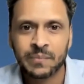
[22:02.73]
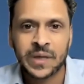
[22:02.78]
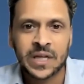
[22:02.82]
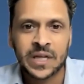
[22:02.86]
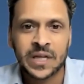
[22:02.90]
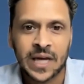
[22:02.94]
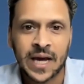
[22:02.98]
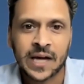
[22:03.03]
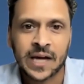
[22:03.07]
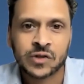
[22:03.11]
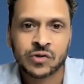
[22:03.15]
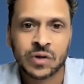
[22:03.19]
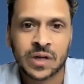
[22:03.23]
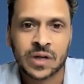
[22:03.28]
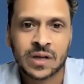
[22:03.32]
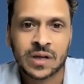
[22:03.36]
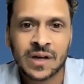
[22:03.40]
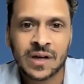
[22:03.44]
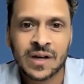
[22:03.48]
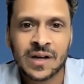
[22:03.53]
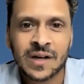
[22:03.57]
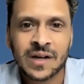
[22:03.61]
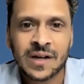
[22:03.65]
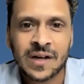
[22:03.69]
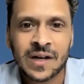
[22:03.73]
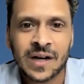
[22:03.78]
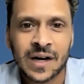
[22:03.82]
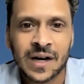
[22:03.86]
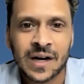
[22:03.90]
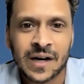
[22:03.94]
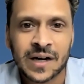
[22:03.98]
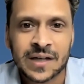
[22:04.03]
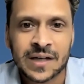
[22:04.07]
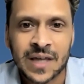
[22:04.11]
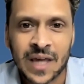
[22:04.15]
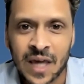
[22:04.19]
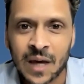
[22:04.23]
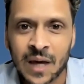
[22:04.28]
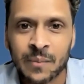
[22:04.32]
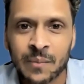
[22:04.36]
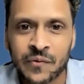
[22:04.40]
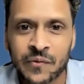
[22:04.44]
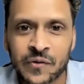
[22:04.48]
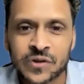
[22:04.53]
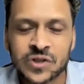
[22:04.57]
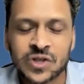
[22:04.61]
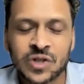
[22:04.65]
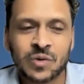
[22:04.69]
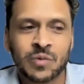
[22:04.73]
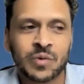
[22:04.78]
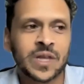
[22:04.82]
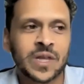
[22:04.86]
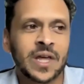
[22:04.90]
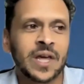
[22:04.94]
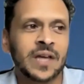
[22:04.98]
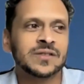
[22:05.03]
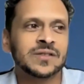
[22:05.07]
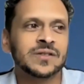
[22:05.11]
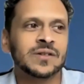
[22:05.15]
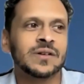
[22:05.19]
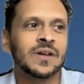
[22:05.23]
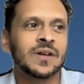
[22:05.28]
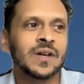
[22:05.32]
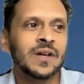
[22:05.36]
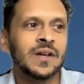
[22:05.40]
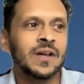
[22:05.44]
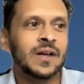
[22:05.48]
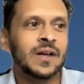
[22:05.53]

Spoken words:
pediatric camp for children with cancer.